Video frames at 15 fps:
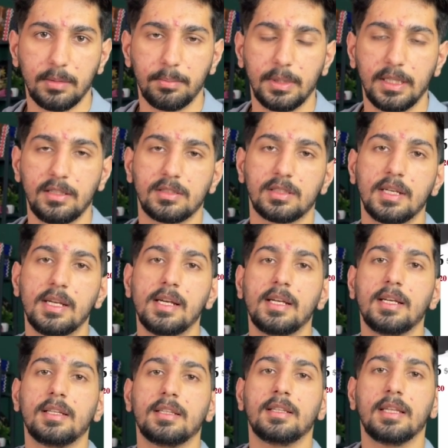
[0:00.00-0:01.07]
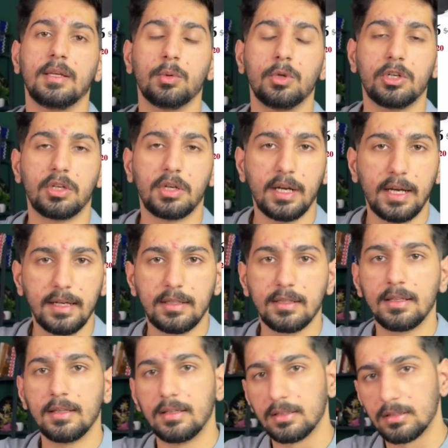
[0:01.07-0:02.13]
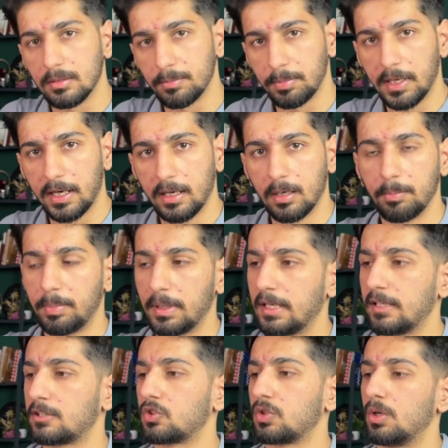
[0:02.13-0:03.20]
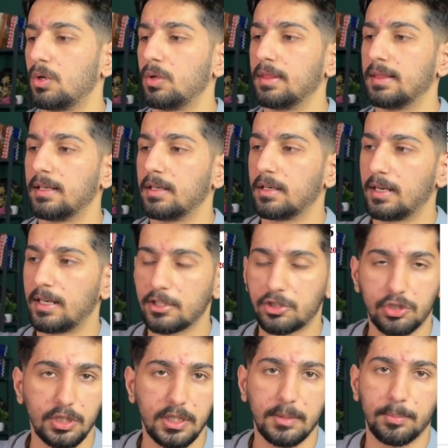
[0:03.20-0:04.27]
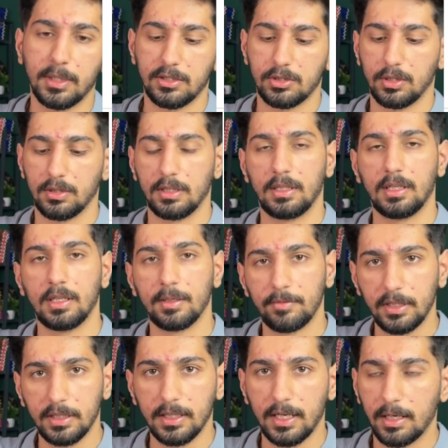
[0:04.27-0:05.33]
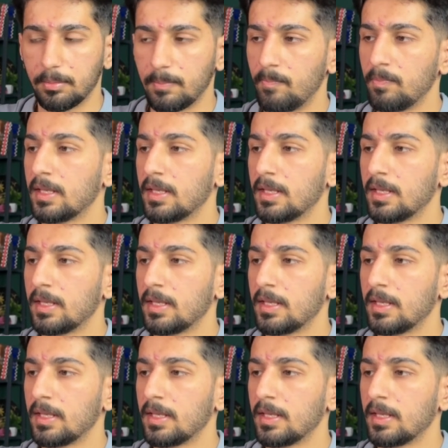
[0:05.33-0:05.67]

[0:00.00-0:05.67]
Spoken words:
means they will rate the supplier based on their history, based on the delivery time,